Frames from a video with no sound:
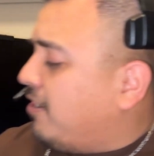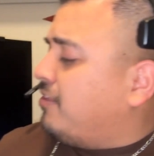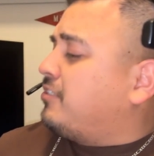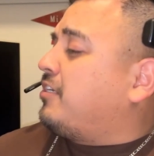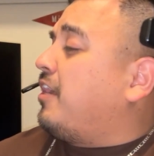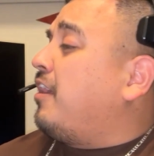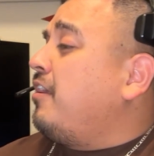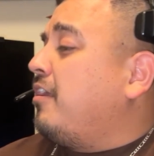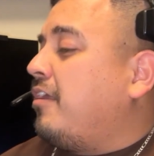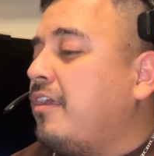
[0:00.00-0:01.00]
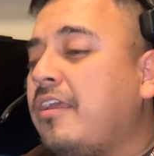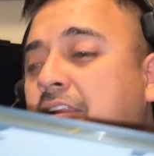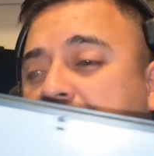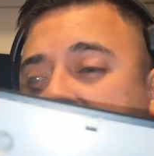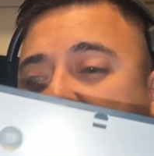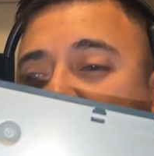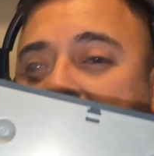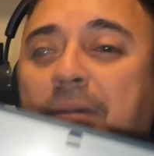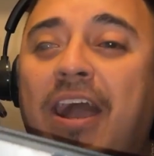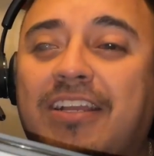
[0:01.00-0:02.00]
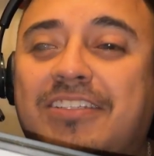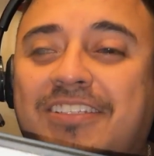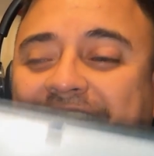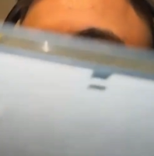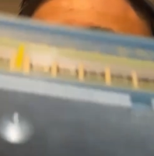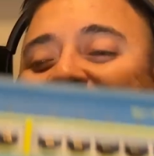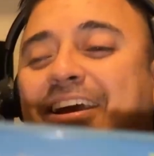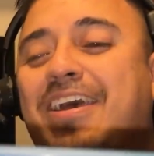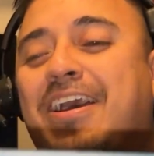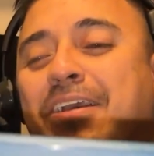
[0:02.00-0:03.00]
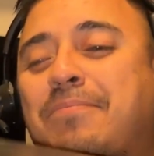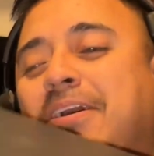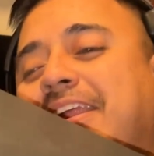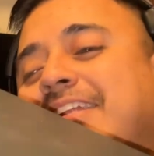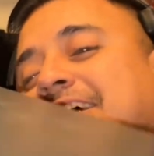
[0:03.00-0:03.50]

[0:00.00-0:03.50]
this guy, the box. But it's